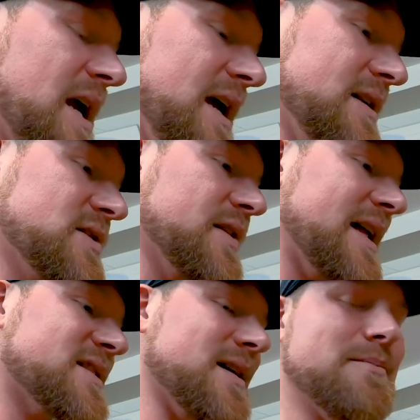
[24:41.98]
And so
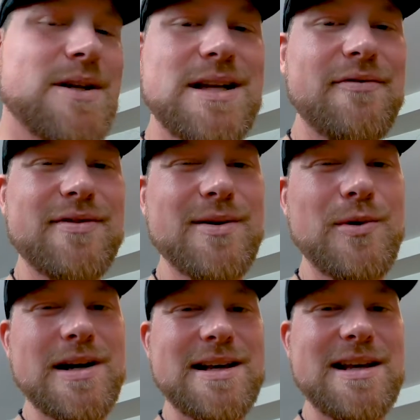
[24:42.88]
that's something you definitely
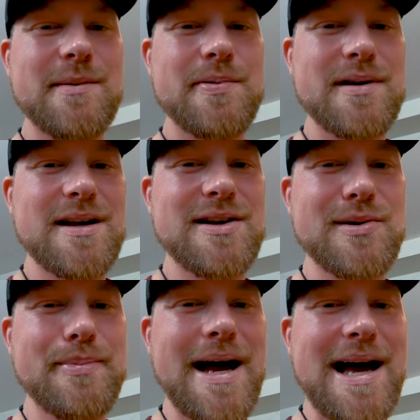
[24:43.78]
want to keep in
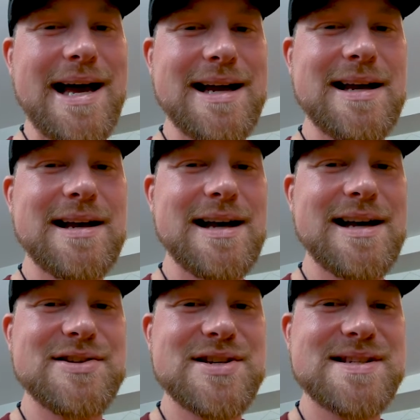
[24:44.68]
your bag,
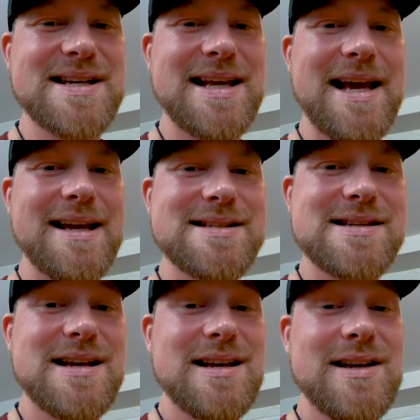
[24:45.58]
just in
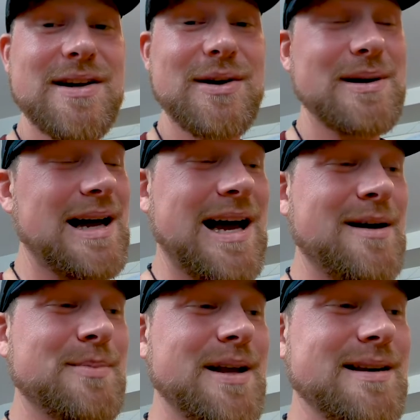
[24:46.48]
case.
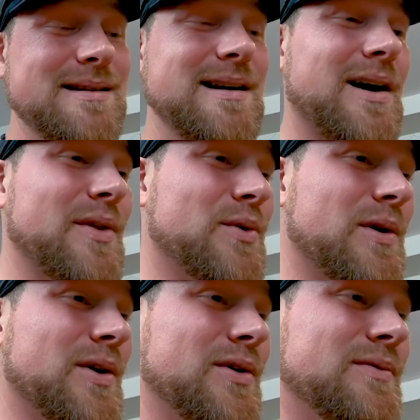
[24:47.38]
I've been on the
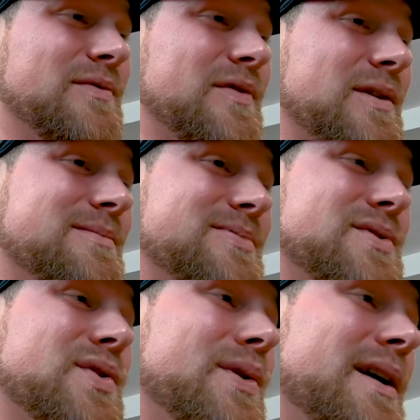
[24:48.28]
road for
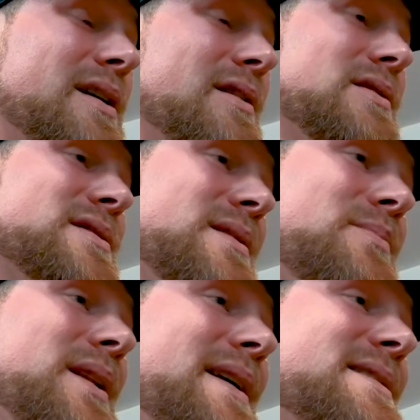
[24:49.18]
2 years in
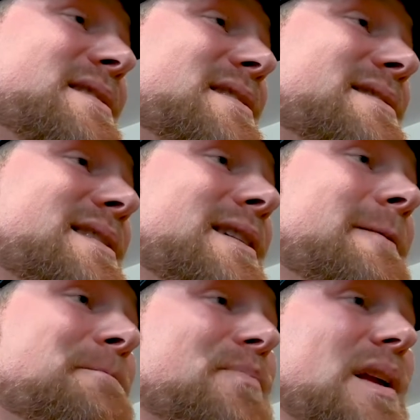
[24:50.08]
places that
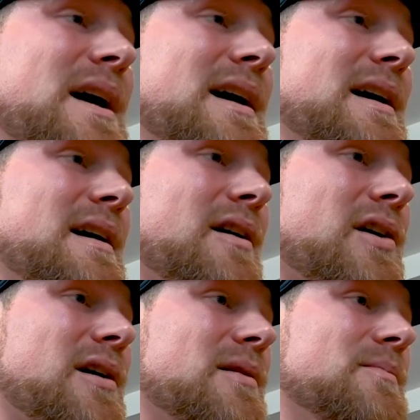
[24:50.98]

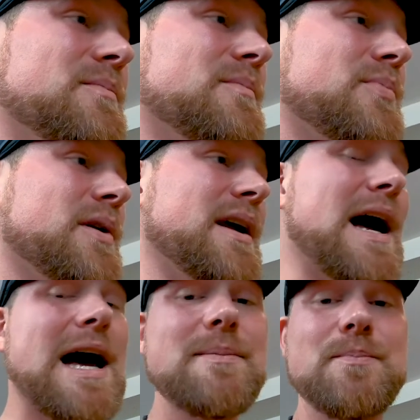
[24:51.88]
are pretty
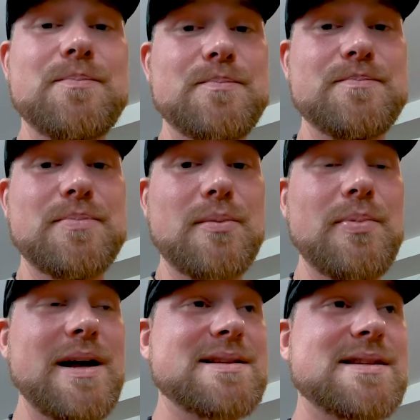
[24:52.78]
high
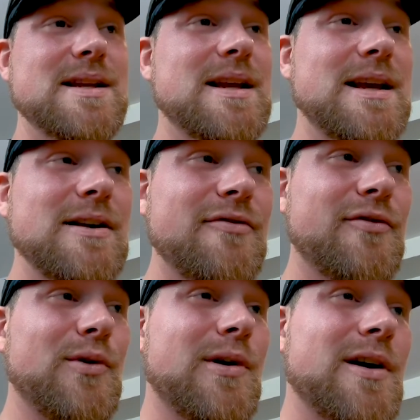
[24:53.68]
propensity
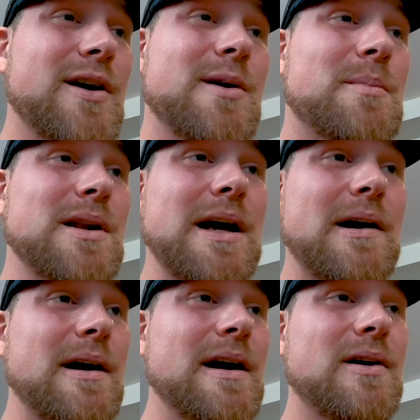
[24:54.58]
for
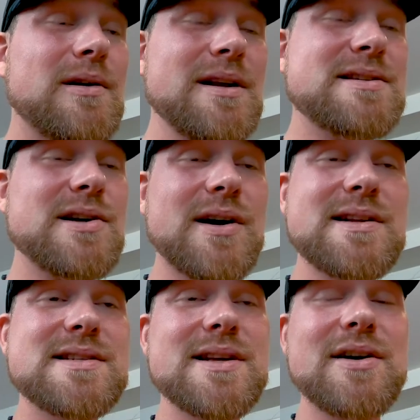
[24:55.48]
malaria, or at least they're
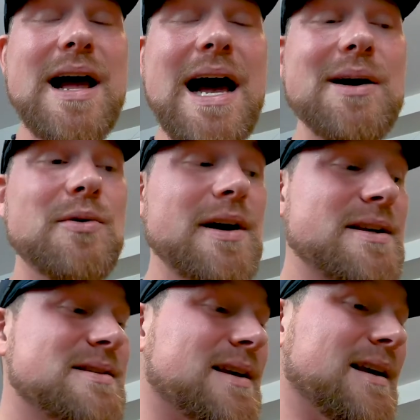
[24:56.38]
considered high
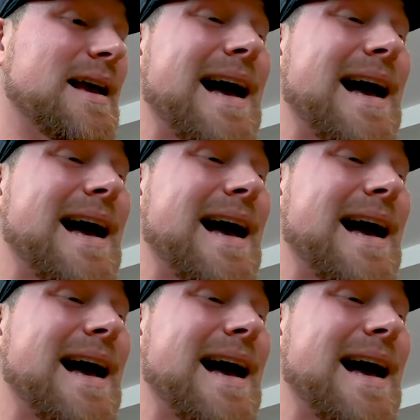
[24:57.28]
risk.